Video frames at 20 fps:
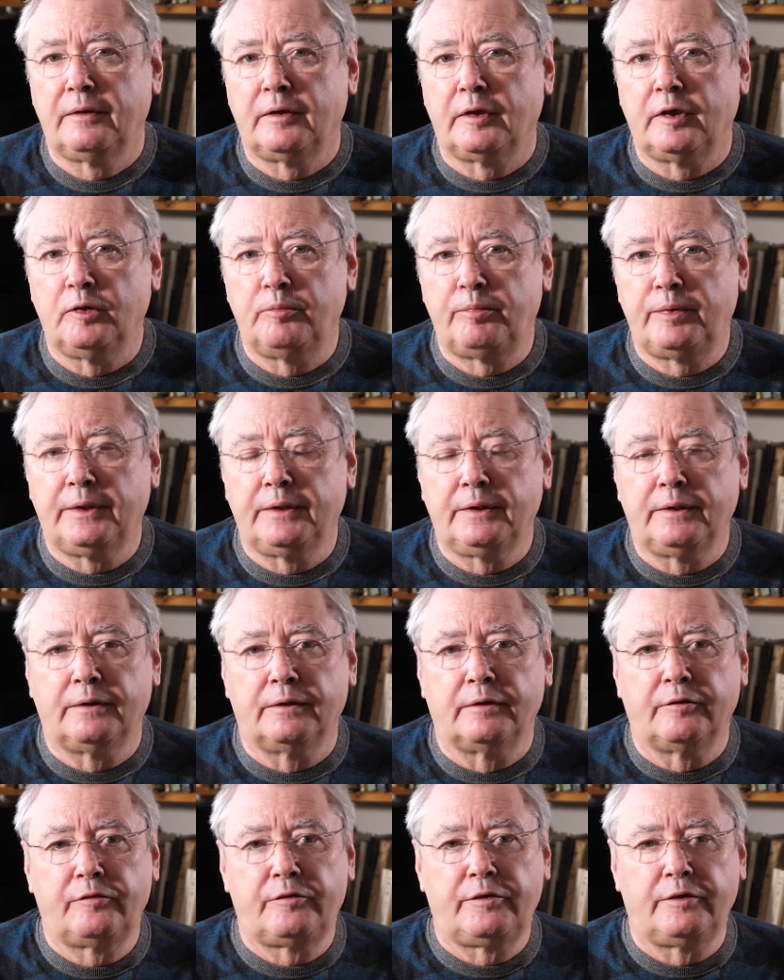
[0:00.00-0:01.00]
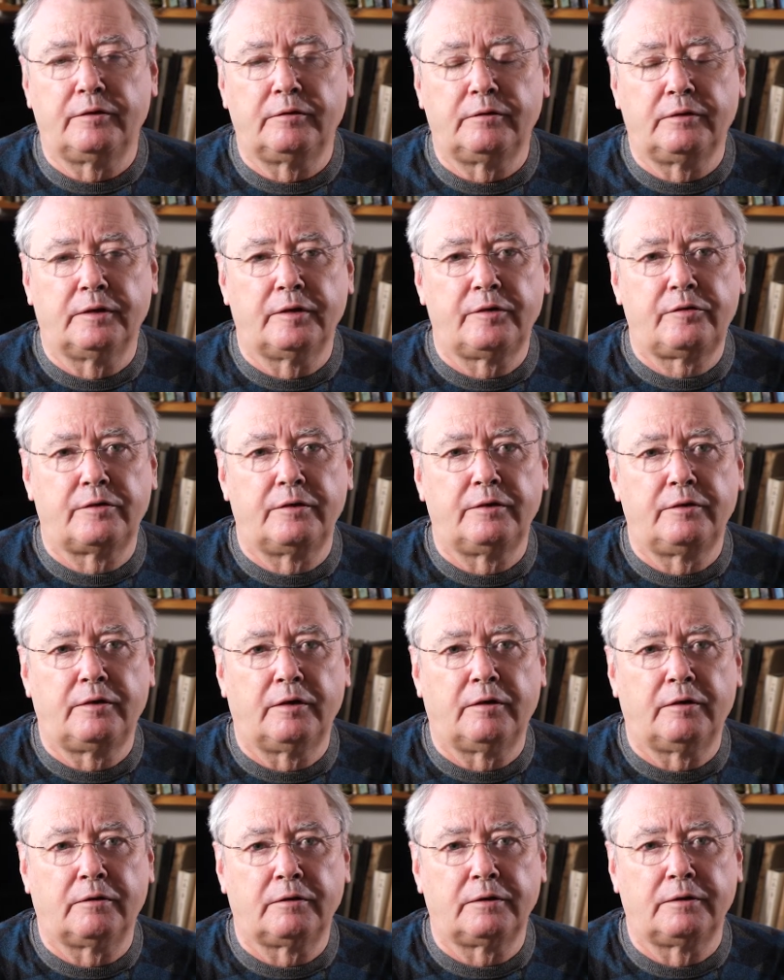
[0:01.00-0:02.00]
hoping in the stillness and
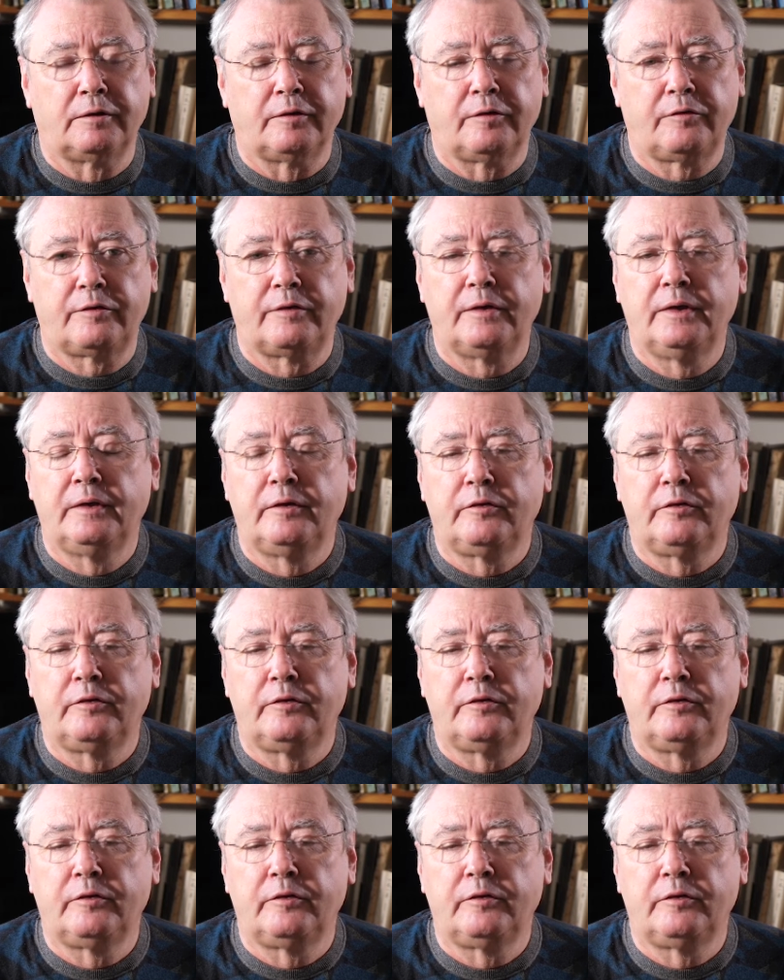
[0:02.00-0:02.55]
darkness